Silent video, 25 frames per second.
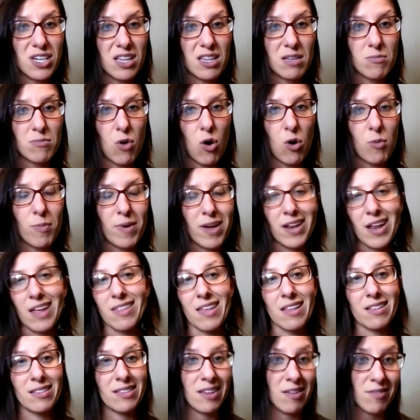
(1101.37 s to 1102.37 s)
in the moment
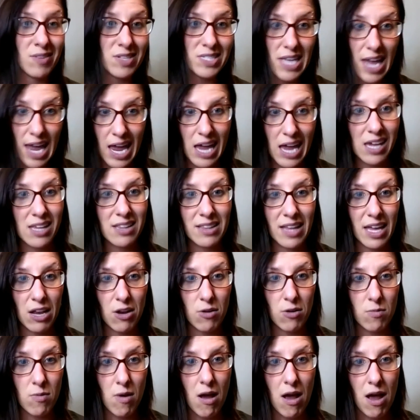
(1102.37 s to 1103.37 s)
and then leave us hanging
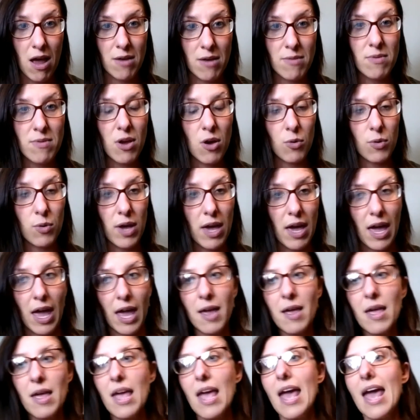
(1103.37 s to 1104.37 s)
later on,
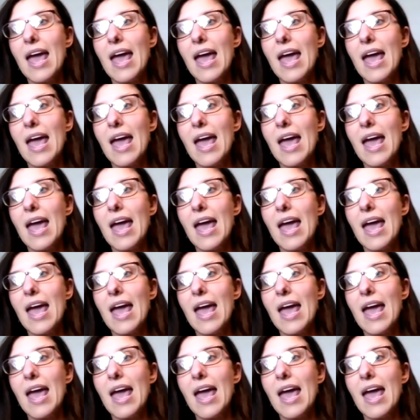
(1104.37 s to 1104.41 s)
okay?